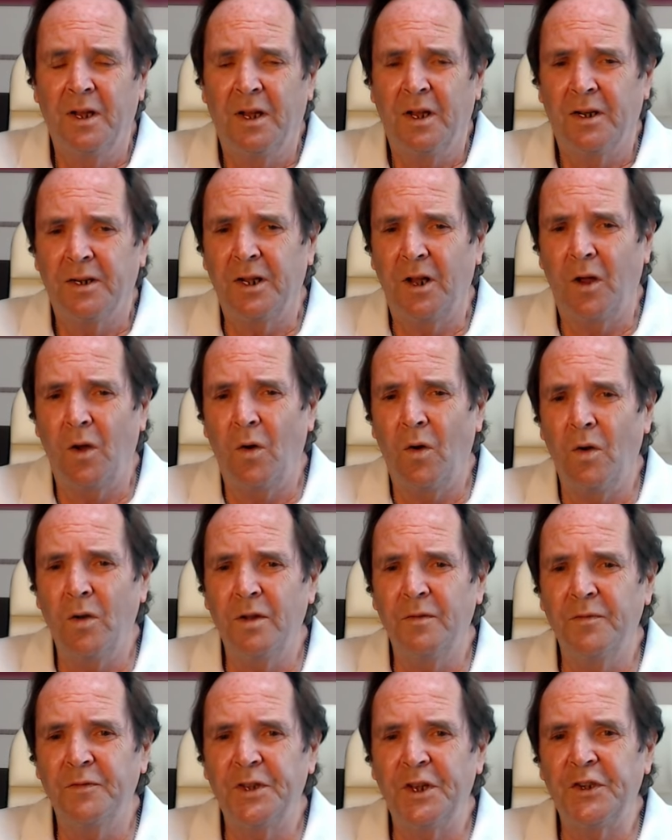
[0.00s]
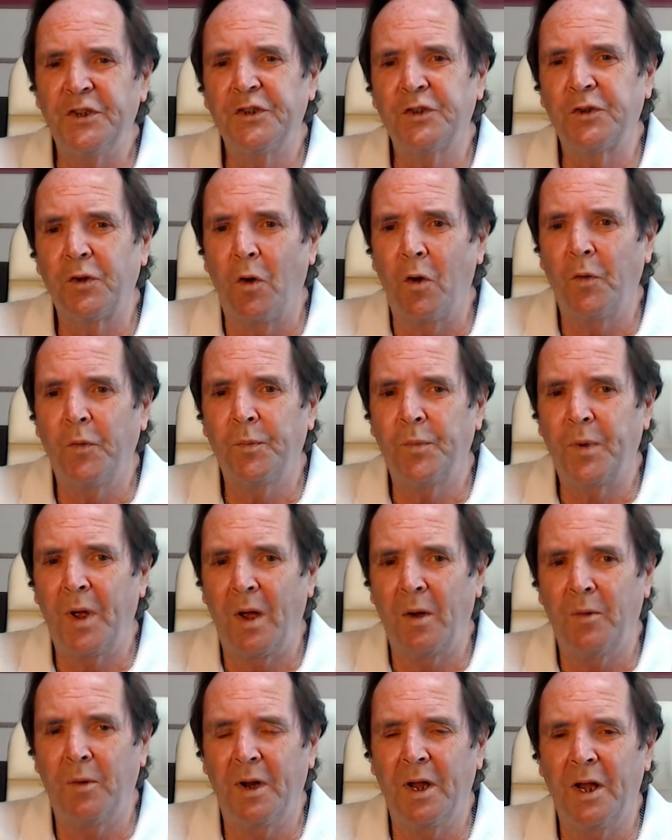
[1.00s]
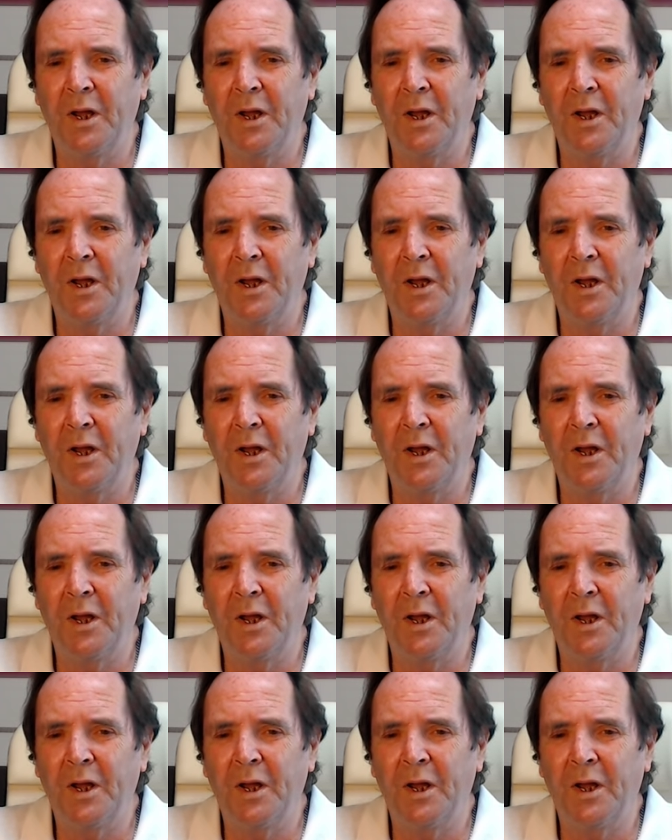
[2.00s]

Now, all of this soft power